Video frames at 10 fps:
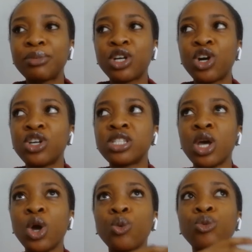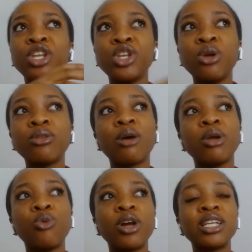because we knew that
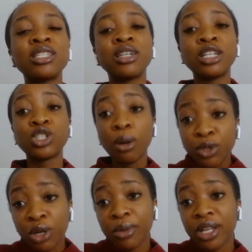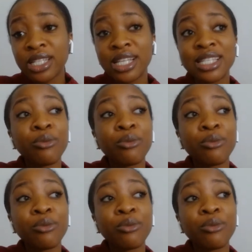we wanted to adopt communities,